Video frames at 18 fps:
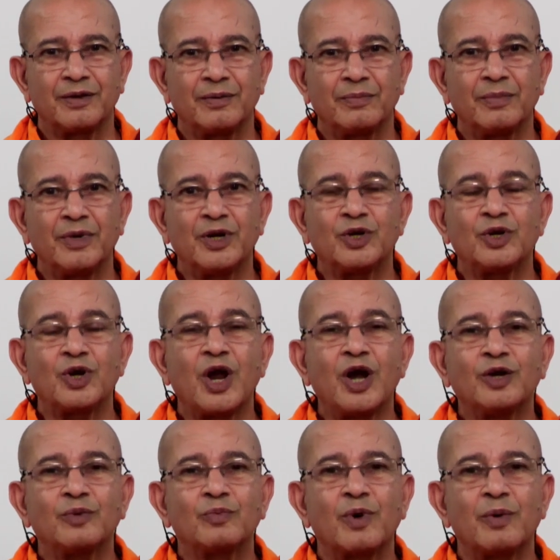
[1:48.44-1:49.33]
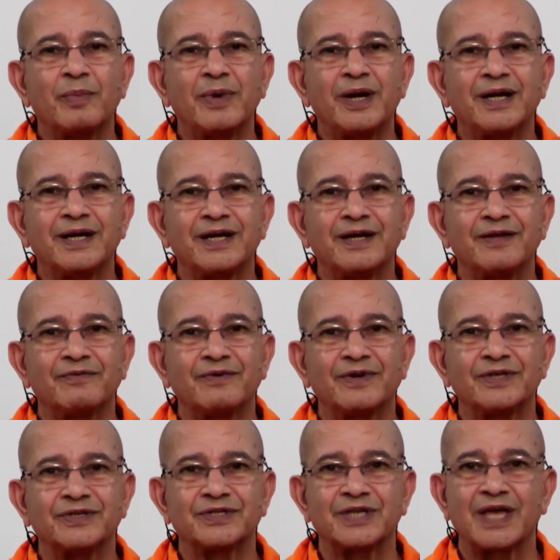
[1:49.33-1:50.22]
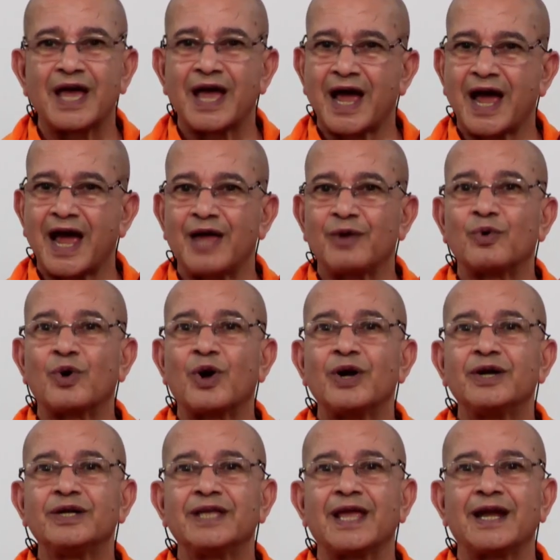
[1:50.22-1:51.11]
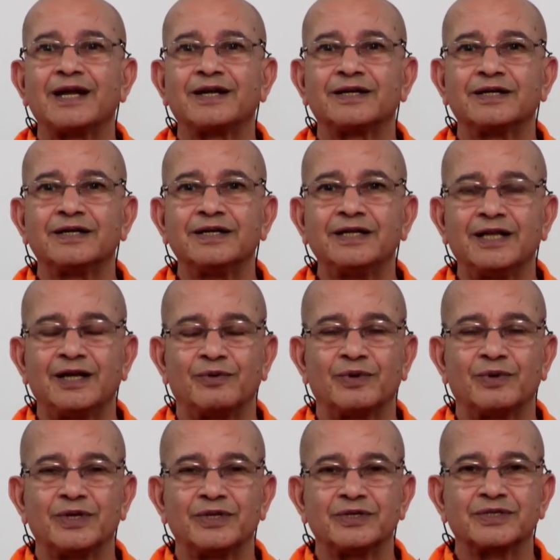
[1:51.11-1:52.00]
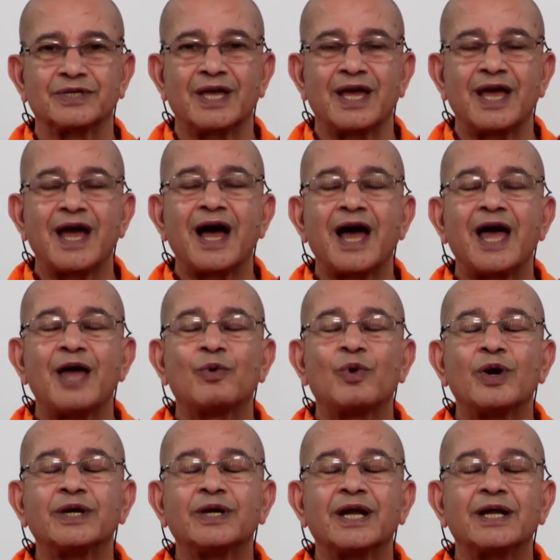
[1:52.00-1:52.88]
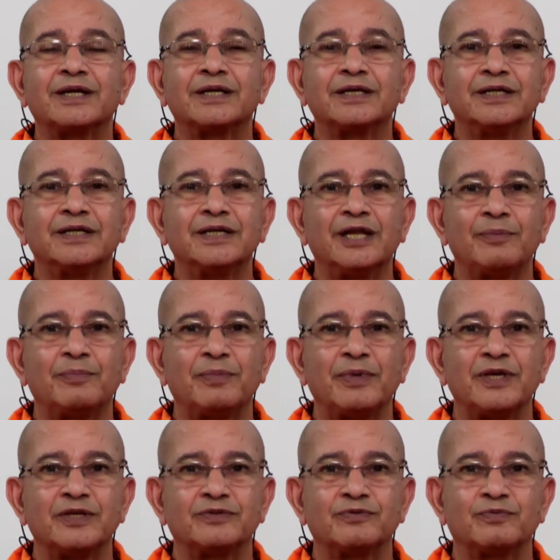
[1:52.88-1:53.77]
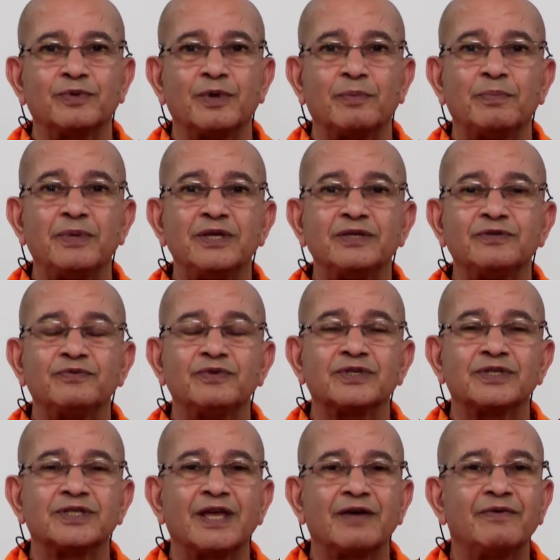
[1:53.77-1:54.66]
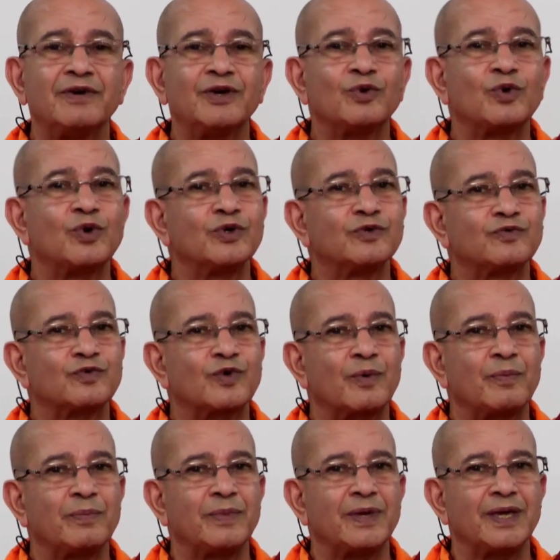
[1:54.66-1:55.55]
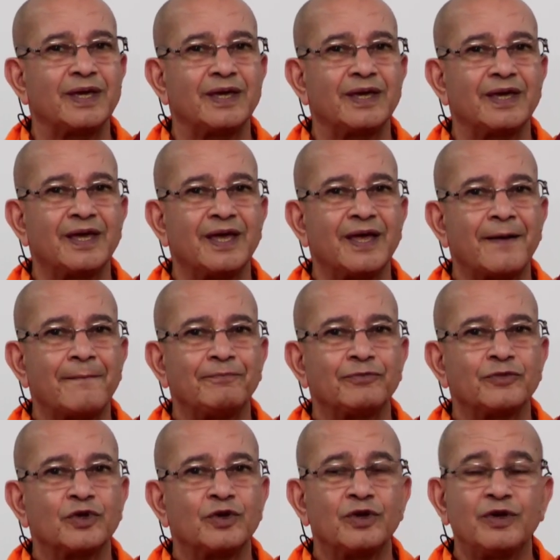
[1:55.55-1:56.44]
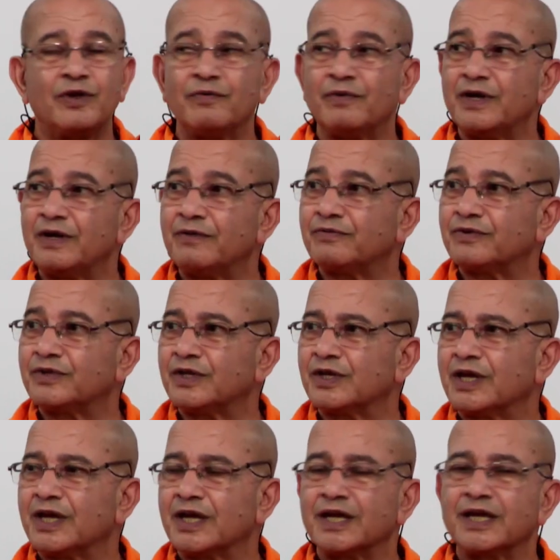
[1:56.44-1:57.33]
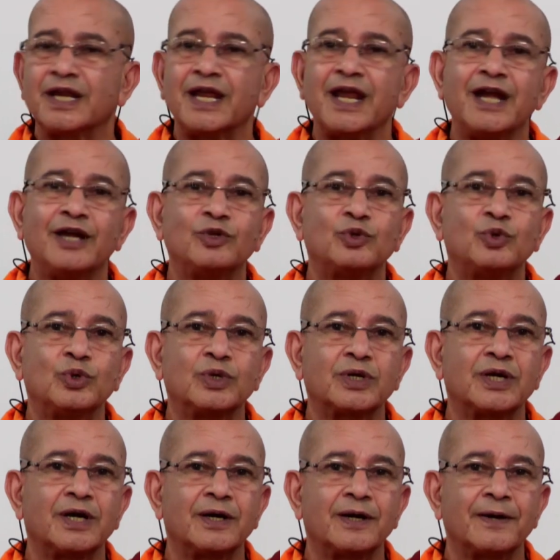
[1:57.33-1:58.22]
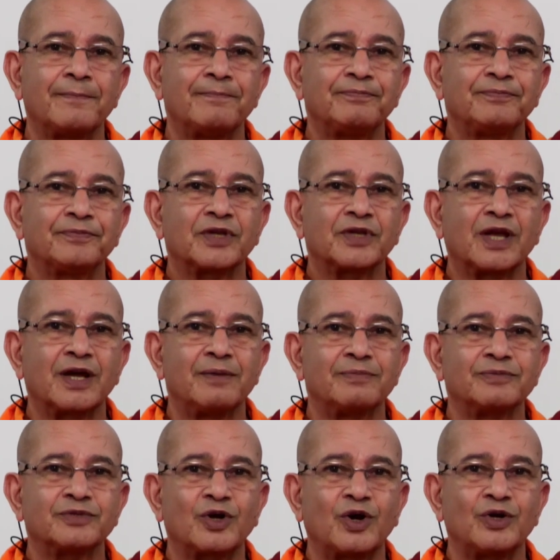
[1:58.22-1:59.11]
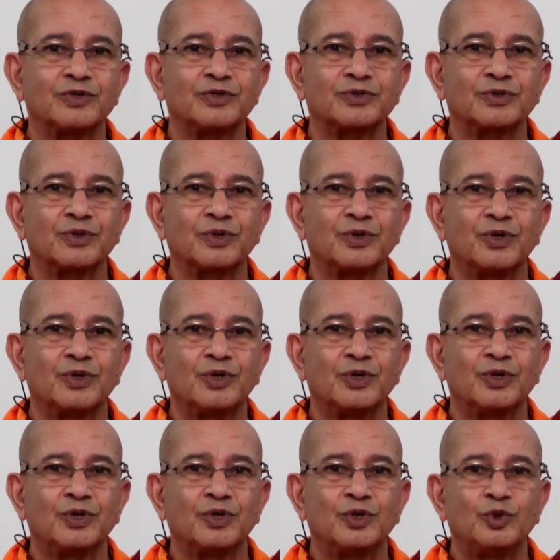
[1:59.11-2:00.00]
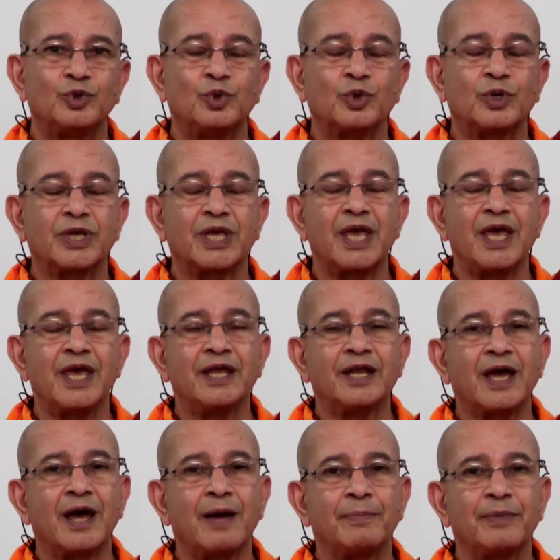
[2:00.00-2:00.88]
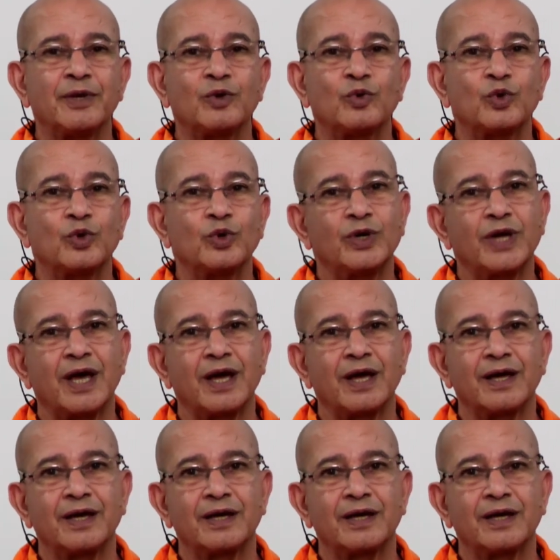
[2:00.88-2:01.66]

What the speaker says: But not momentary ones. I want the eternal ones. I want eternal peace, the peace which never goes from me. Even if the great dukkha comes also. Dukkhena api guruna